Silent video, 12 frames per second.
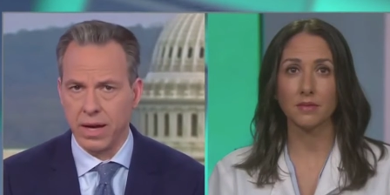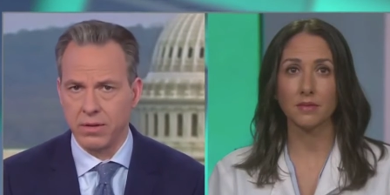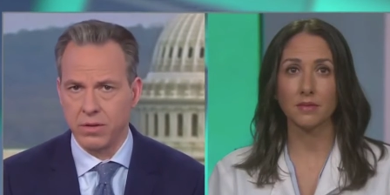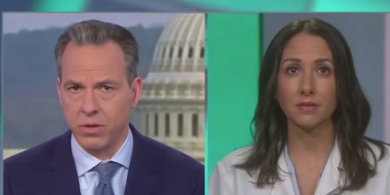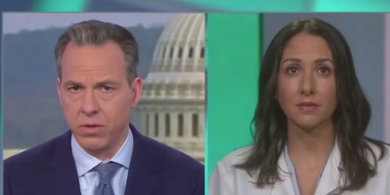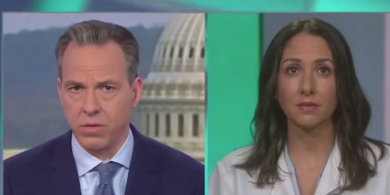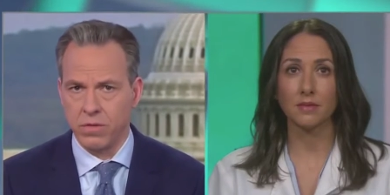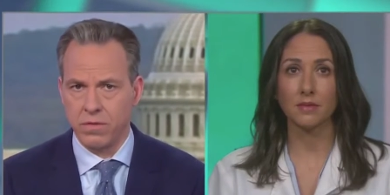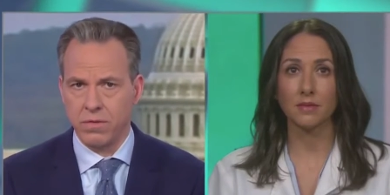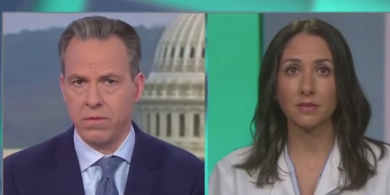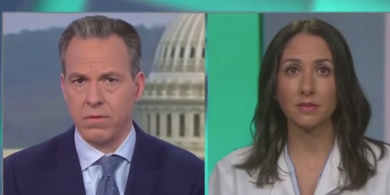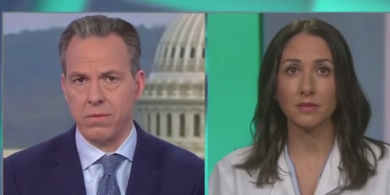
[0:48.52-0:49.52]
Speaker 1: had to
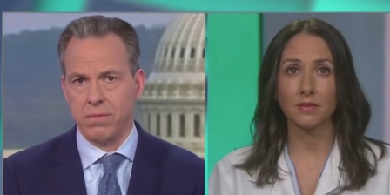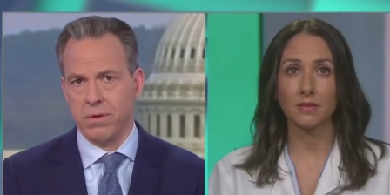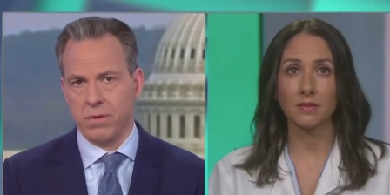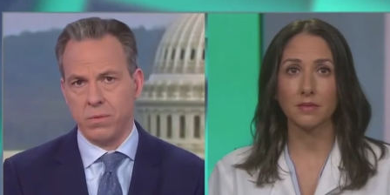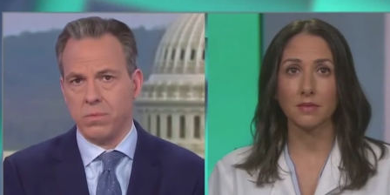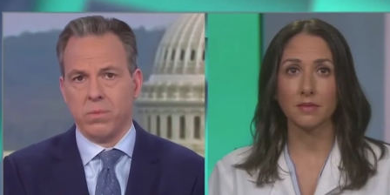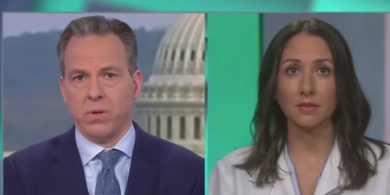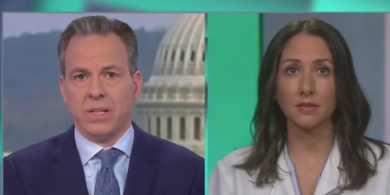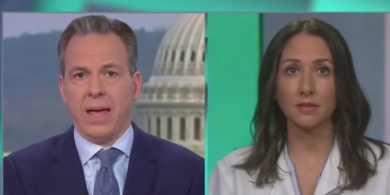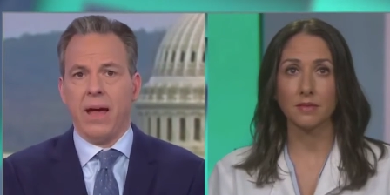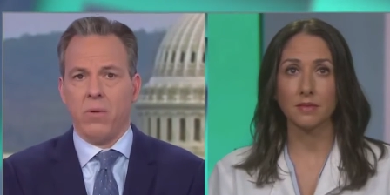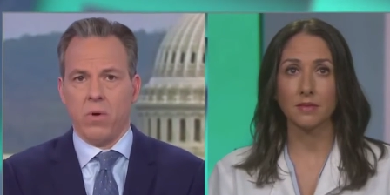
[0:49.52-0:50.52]
choose who
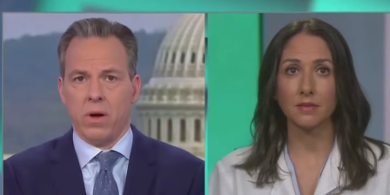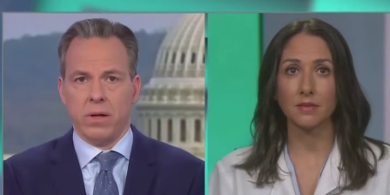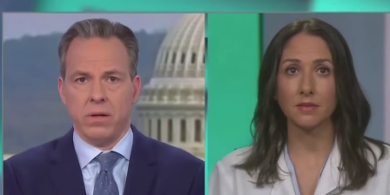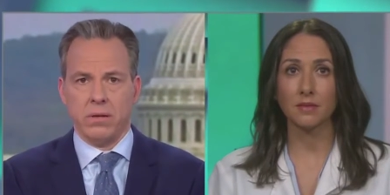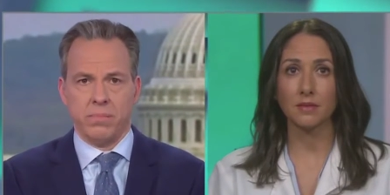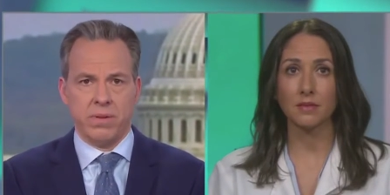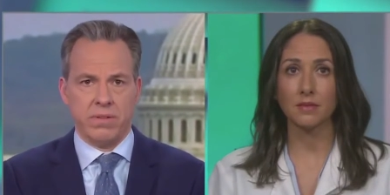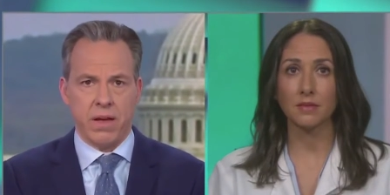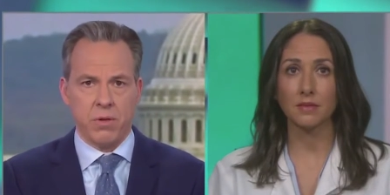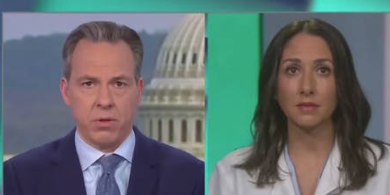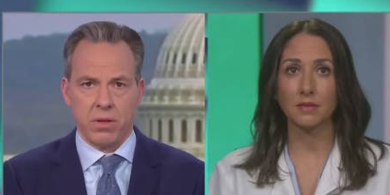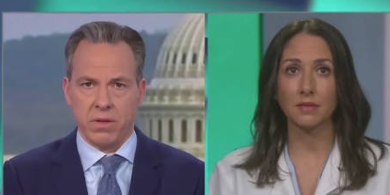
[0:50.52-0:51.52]
would get one,
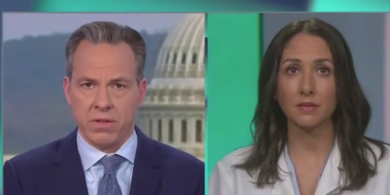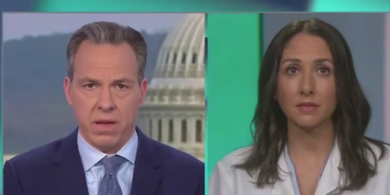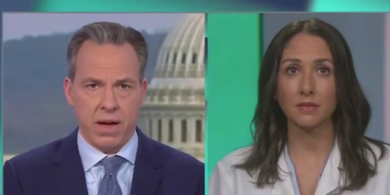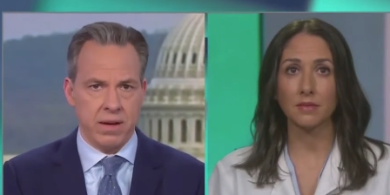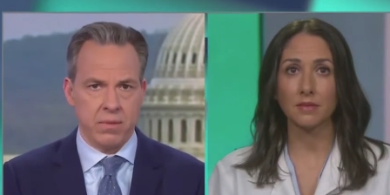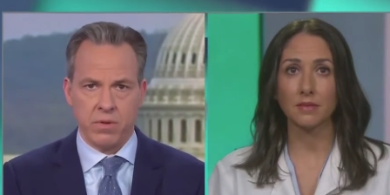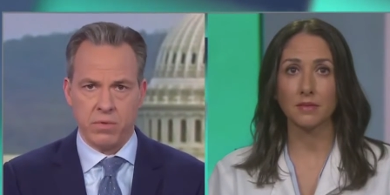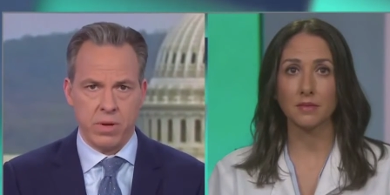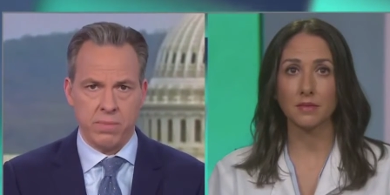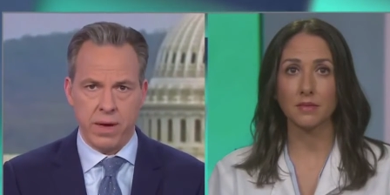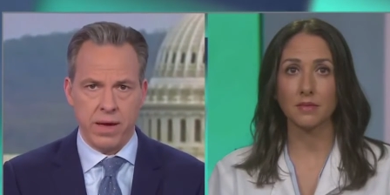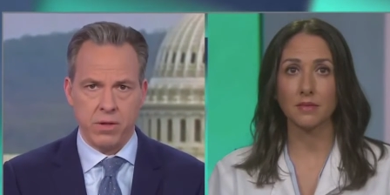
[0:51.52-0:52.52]
potentially deciding
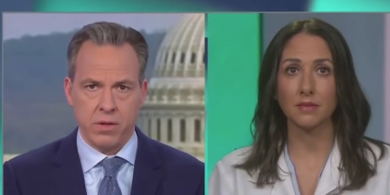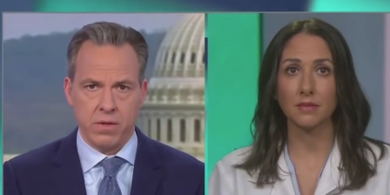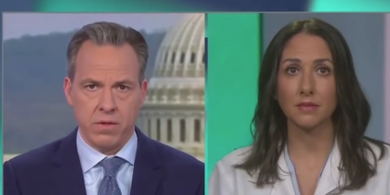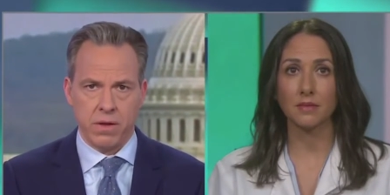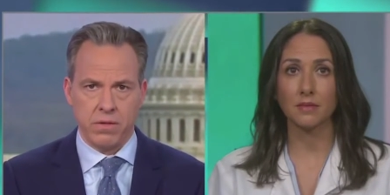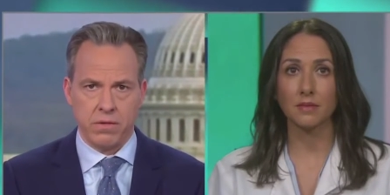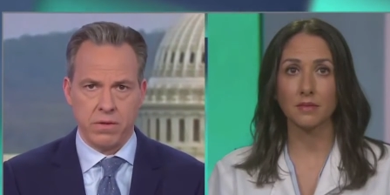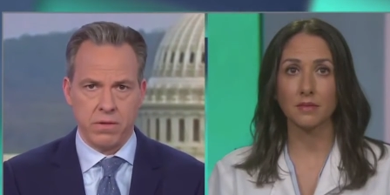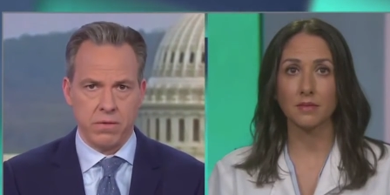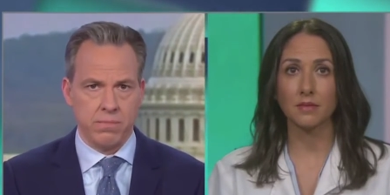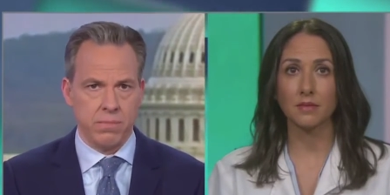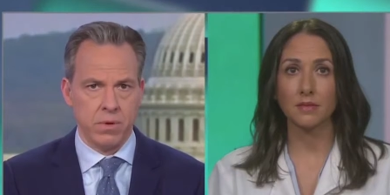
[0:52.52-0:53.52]
between patients as
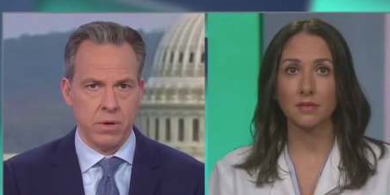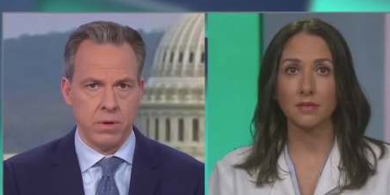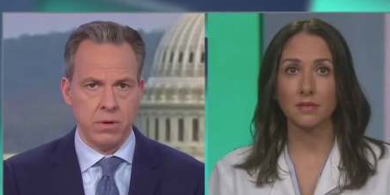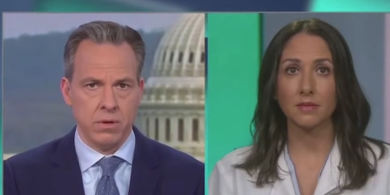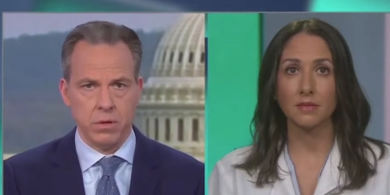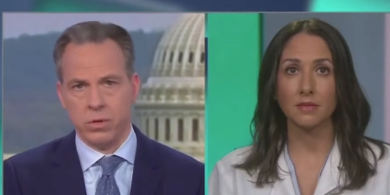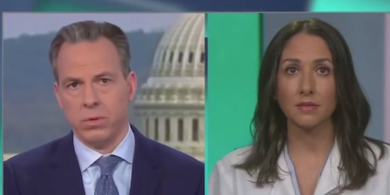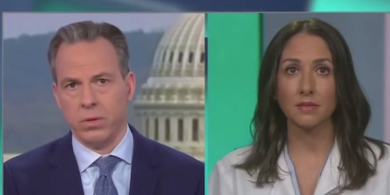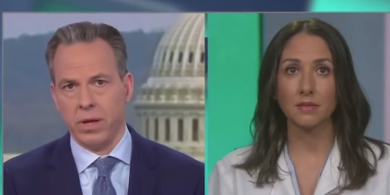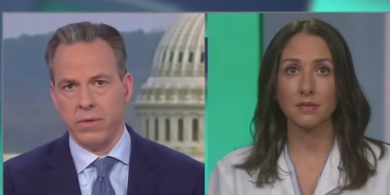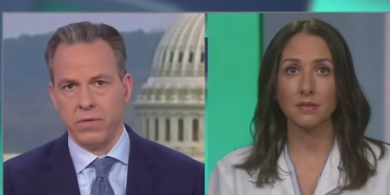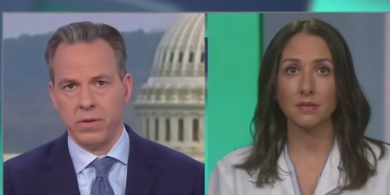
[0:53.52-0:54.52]
to who
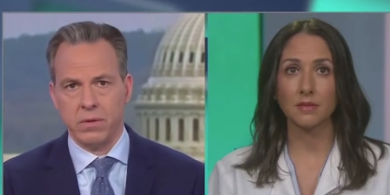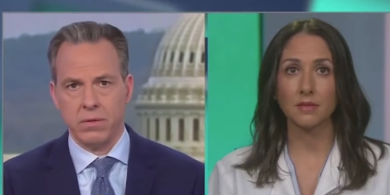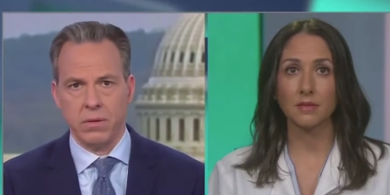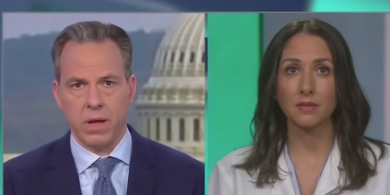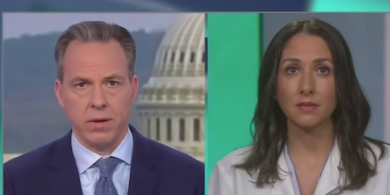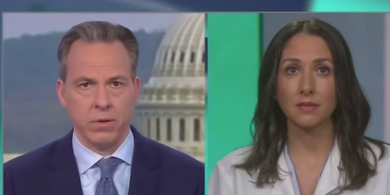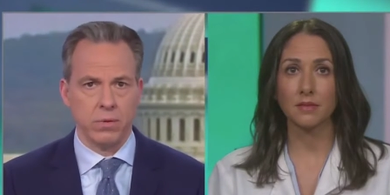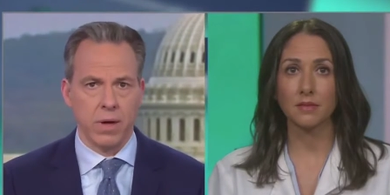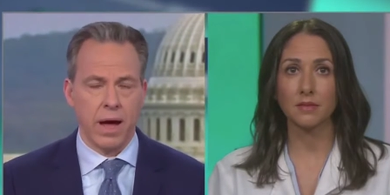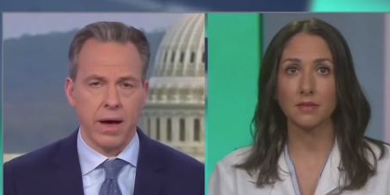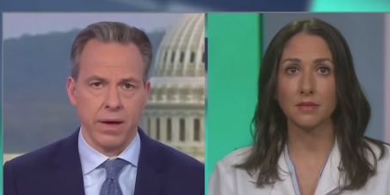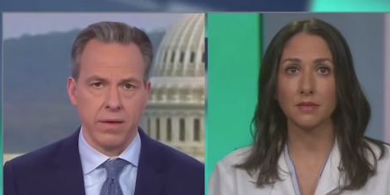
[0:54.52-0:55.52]
lives and, and who
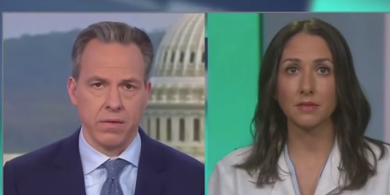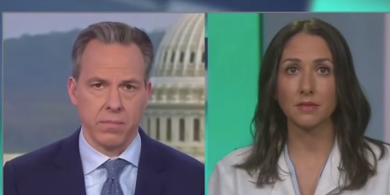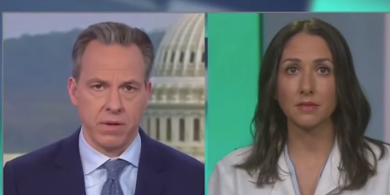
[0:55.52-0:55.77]
dies.